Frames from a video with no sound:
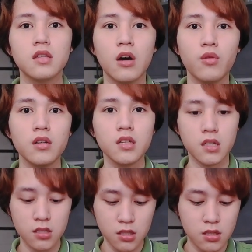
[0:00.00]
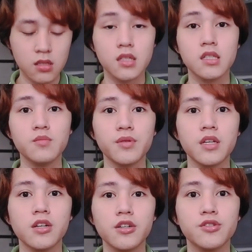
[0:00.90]
It just
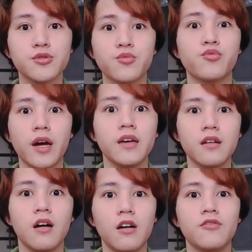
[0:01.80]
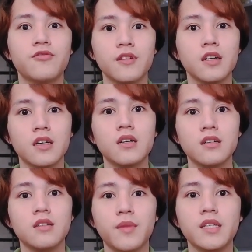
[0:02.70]
disappears right off
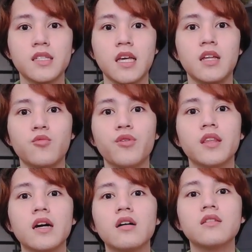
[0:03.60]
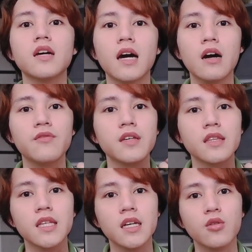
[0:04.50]
my skin without having
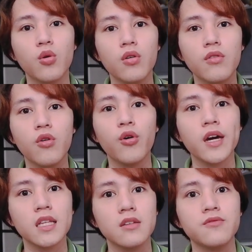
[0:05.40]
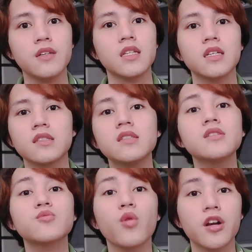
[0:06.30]
that oily feeling, since
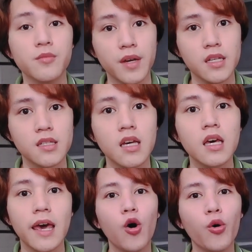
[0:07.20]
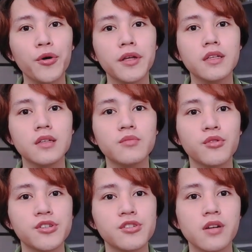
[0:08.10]
it's water-based. Oily
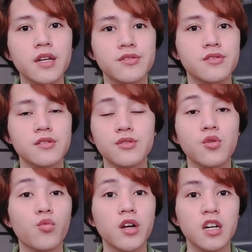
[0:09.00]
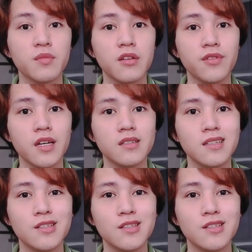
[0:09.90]
moisturizers just don't work on my face.